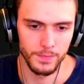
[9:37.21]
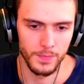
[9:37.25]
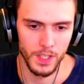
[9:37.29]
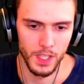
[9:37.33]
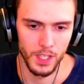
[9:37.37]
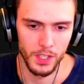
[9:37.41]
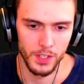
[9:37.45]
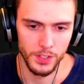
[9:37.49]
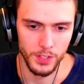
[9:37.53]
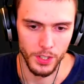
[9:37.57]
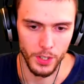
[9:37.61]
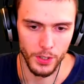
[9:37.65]

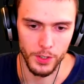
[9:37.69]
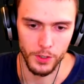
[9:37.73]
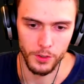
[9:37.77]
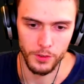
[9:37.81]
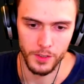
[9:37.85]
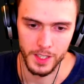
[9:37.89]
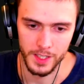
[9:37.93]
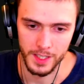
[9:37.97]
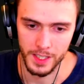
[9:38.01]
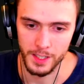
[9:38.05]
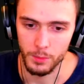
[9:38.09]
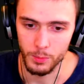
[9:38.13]
So to
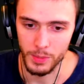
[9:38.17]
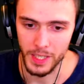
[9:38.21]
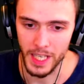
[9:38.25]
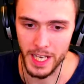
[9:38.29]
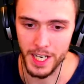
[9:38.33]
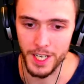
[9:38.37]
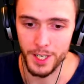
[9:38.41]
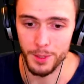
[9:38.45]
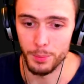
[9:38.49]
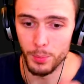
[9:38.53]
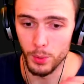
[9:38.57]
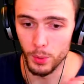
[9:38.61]
fix it, we
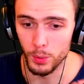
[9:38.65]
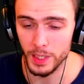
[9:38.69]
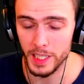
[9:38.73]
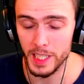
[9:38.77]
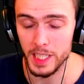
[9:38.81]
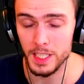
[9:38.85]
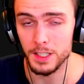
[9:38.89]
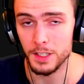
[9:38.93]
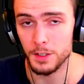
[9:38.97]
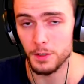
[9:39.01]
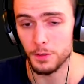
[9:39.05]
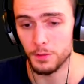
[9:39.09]
added a
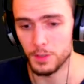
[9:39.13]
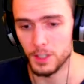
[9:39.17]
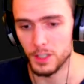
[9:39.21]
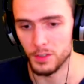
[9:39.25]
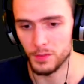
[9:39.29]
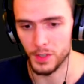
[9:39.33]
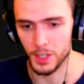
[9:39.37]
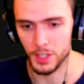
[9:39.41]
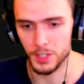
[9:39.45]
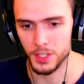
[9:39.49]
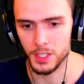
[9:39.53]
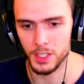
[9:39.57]
boolean to the fear
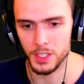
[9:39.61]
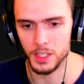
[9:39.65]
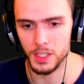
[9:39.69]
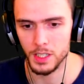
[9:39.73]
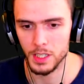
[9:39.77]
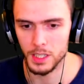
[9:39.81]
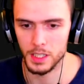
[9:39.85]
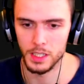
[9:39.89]
function